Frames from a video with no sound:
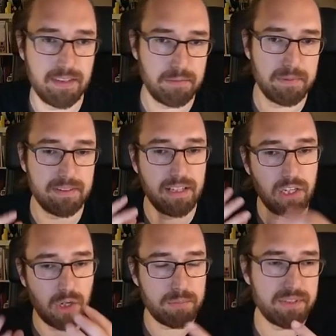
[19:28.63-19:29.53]

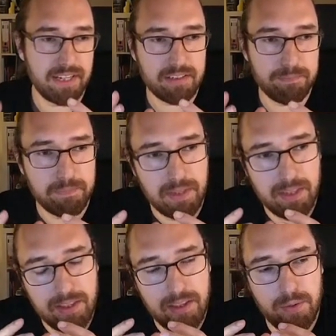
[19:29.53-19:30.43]
an object
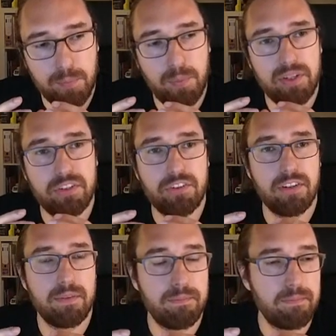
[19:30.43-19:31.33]

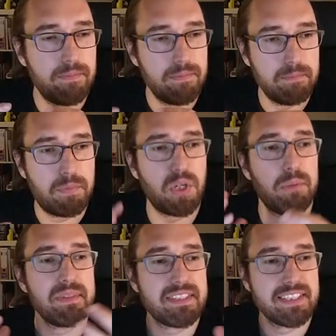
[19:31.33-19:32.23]
which
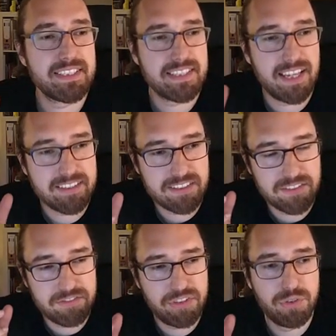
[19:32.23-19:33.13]
promises us
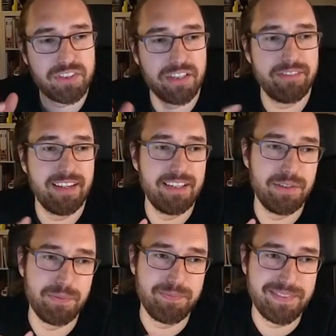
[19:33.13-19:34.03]
a future value.